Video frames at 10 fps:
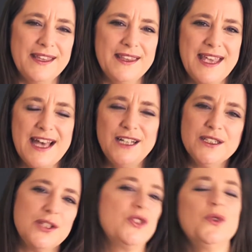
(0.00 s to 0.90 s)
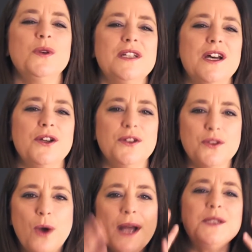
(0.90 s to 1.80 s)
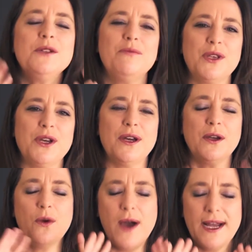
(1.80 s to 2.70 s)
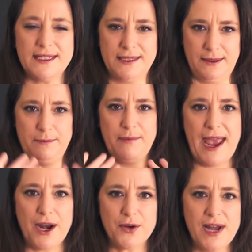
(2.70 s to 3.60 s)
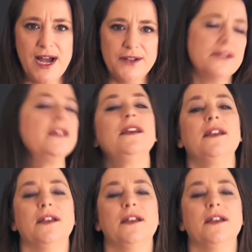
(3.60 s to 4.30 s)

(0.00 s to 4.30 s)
the eldest daughter, who's quite demure, quite background,